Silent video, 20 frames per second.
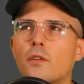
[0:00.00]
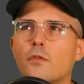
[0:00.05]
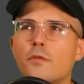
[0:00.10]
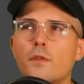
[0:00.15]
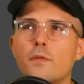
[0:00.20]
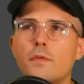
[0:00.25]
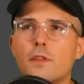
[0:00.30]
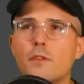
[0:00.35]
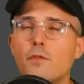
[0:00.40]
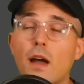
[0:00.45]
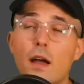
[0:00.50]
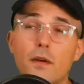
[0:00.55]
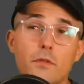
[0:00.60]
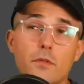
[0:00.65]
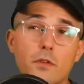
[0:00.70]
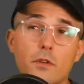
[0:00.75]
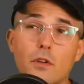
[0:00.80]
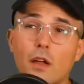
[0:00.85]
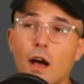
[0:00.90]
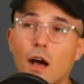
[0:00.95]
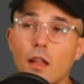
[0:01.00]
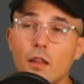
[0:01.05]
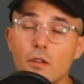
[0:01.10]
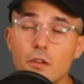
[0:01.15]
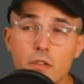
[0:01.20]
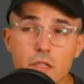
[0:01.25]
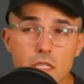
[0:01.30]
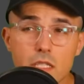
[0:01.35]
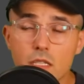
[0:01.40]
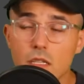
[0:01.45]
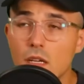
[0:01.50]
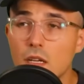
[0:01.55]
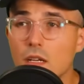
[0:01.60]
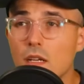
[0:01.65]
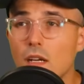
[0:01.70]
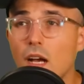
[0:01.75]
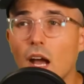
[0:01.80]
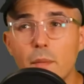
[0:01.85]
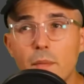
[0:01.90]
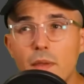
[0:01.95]
$5,500,
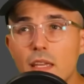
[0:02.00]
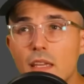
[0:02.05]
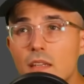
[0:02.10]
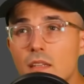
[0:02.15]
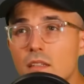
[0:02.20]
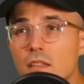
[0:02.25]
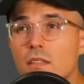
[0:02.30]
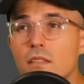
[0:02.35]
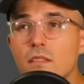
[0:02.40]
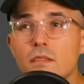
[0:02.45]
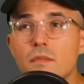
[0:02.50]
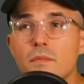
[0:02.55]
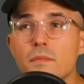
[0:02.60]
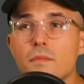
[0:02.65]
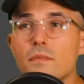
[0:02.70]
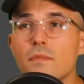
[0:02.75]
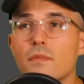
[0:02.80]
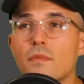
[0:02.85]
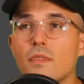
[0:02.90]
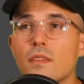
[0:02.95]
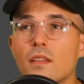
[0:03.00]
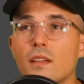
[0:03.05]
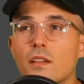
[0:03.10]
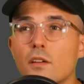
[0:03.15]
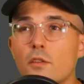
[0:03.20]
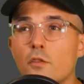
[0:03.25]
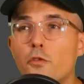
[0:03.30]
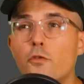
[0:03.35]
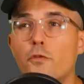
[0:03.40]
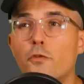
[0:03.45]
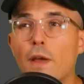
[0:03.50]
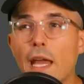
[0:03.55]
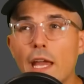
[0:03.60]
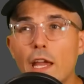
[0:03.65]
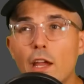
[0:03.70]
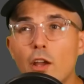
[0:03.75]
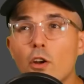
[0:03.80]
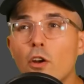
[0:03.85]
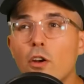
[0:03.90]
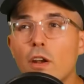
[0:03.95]
I mean,
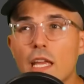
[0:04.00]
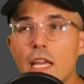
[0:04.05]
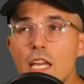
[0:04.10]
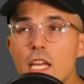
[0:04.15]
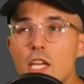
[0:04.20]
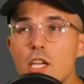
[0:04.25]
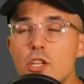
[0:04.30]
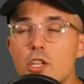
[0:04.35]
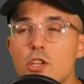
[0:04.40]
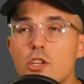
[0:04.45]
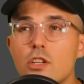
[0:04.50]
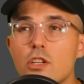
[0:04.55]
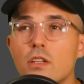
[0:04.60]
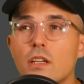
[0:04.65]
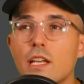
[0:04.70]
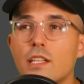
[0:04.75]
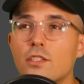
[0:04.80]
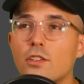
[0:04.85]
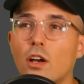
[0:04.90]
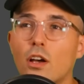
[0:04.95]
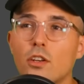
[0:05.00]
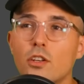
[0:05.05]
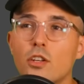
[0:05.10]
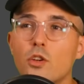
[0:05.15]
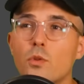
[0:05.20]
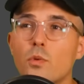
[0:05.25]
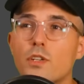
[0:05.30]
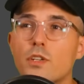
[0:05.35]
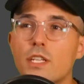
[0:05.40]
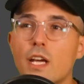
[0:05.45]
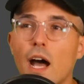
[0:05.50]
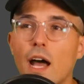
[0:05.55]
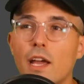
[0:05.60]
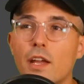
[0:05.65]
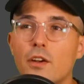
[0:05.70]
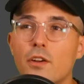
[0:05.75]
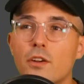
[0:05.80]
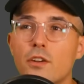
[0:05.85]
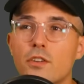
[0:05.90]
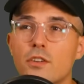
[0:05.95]
fair-ish. It's on newer
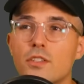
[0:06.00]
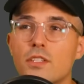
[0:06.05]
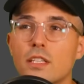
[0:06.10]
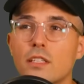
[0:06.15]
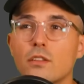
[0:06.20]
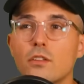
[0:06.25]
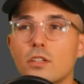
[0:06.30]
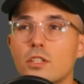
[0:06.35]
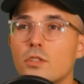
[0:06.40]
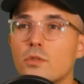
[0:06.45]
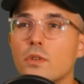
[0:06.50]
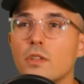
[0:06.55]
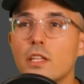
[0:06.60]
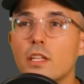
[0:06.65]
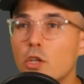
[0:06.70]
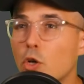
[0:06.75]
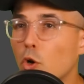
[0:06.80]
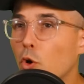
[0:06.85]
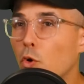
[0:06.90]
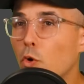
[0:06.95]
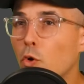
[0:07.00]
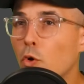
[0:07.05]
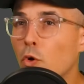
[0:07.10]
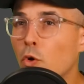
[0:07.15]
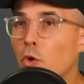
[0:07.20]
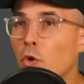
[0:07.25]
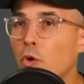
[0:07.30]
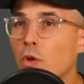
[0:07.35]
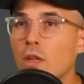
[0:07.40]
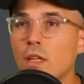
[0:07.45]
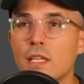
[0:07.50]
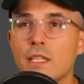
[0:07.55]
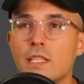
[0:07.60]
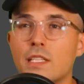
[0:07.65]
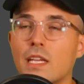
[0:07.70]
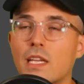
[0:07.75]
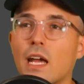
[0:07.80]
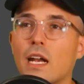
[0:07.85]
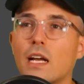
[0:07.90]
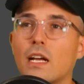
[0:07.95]
tires. It looks really cool.
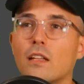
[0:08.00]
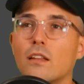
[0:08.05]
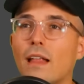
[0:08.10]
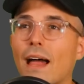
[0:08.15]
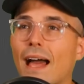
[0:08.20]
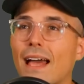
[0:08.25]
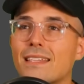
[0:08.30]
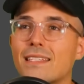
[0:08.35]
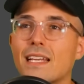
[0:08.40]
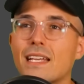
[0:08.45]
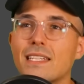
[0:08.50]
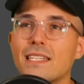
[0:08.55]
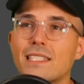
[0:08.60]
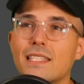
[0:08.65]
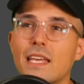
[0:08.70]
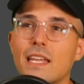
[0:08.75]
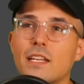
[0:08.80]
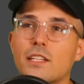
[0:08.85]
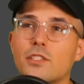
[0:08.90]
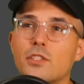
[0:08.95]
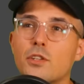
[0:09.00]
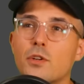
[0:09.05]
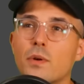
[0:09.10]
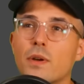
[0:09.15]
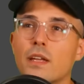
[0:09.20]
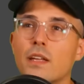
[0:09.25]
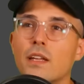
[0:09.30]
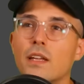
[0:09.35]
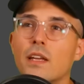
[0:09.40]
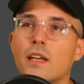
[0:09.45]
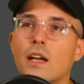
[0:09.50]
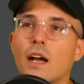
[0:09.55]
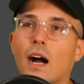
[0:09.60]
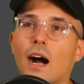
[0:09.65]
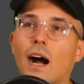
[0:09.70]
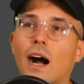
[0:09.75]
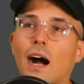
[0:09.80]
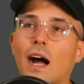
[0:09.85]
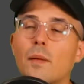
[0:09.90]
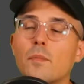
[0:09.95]
It's got a classic aesthetic to it.
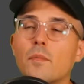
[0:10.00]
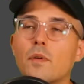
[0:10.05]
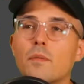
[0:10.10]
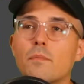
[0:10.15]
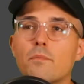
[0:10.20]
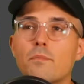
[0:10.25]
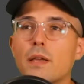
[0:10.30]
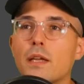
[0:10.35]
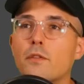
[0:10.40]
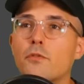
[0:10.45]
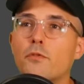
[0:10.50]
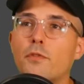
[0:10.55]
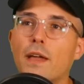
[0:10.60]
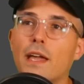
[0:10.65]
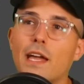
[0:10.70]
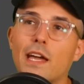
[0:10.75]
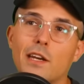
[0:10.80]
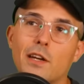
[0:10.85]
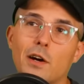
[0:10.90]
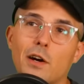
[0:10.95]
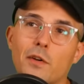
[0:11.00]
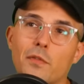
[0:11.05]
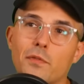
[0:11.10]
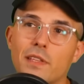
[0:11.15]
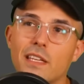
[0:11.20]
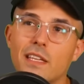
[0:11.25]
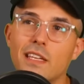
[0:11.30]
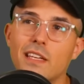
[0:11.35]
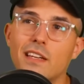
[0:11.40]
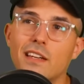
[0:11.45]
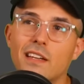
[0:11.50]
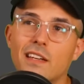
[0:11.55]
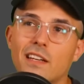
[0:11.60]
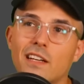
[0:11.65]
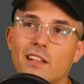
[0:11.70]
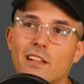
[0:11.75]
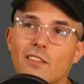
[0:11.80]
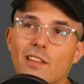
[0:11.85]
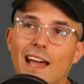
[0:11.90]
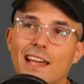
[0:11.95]
I'm a big fan of the
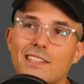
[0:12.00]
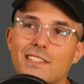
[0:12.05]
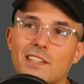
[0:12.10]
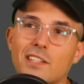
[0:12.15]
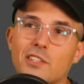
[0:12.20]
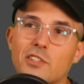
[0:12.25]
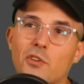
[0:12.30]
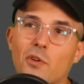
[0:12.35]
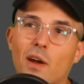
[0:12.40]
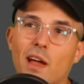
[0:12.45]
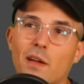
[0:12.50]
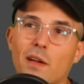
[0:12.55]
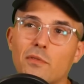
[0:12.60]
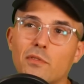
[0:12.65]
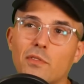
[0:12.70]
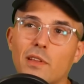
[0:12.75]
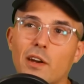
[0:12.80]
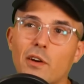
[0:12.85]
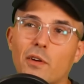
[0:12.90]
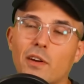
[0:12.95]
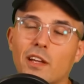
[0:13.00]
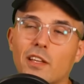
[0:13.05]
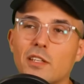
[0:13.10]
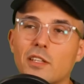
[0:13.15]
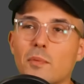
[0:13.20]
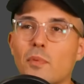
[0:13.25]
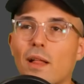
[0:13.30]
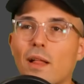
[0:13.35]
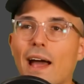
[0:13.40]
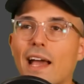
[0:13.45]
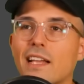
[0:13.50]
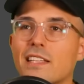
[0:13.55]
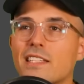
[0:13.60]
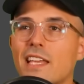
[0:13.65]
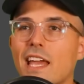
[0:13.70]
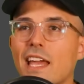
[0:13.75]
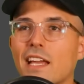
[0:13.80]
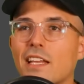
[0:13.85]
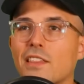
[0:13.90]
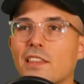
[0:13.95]
classic Triumph lettering on the black
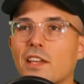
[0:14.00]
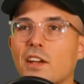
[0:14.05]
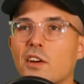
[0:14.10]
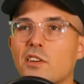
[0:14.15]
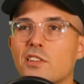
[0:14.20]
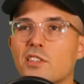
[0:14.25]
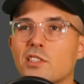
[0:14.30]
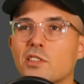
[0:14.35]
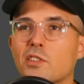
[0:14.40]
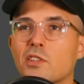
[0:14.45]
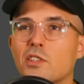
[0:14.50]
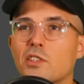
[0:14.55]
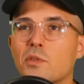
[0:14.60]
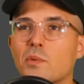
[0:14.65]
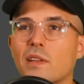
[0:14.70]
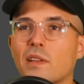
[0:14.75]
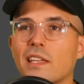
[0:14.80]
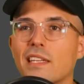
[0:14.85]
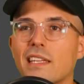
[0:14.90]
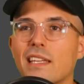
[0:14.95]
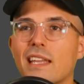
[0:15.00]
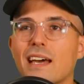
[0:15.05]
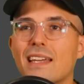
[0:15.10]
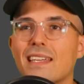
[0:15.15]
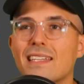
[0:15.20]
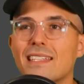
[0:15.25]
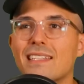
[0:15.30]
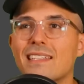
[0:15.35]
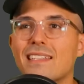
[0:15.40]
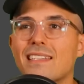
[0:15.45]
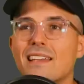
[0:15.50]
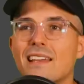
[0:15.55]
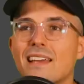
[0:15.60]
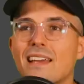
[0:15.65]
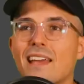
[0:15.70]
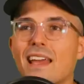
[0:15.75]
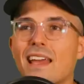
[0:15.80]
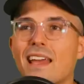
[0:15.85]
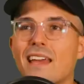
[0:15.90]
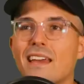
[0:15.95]
tank there. Just looks really nice.
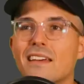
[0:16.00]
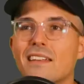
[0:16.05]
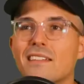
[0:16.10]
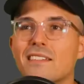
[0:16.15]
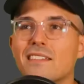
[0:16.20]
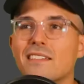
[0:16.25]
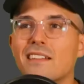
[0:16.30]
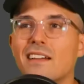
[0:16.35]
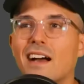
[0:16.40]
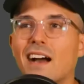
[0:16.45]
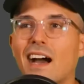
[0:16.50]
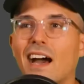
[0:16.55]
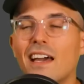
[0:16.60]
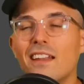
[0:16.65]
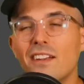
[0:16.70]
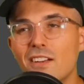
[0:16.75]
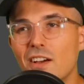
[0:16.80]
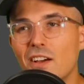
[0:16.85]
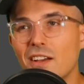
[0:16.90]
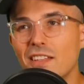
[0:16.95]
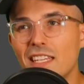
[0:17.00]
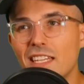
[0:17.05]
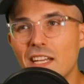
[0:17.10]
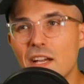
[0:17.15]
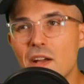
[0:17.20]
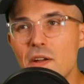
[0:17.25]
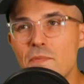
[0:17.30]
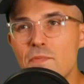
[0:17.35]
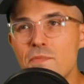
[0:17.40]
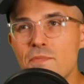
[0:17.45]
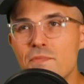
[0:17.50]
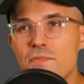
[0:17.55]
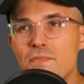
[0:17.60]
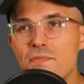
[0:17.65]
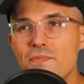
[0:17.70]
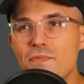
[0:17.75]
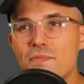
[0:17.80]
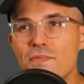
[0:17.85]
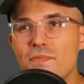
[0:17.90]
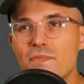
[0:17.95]
And I don't know. I think I
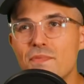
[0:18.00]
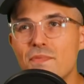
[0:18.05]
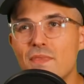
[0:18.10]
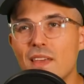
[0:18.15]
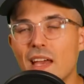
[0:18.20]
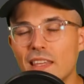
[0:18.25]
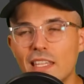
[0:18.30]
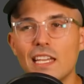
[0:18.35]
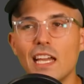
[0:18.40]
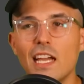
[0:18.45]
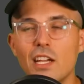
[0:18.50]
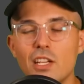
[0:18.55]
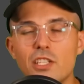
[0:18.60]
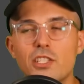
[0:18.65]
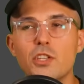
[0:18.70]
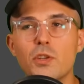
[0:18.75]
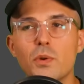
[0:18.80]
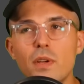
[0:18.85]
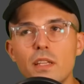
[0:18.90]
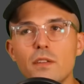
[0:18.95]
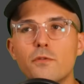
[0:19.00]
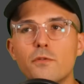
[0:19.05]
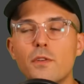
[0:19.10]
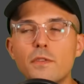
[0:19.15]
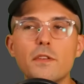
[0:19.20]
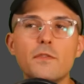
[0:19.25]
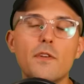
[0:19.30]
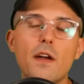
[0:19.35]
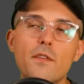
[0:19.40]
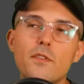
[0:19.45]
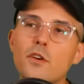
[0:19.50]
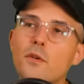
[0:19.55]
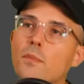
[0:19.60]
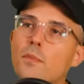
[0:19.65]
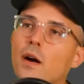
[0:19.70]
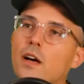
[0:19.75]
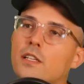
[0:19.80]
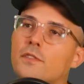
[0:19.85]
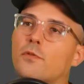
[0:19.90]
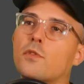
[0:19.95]
could do it.
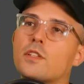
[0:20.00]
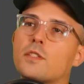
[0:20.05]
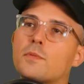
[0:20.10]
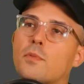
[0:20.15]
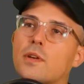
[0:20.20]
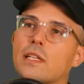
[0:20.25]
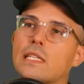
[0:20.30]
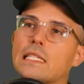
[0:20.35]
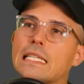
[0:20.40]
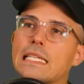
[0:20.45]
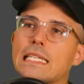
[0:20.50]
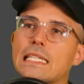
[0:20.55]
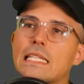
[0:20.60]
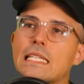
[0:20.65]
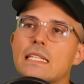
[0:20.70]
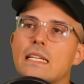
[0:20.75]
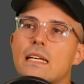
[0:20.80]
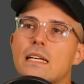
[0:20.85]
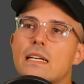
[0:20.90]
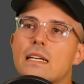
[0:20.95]
$5,500 for it's pretty decent.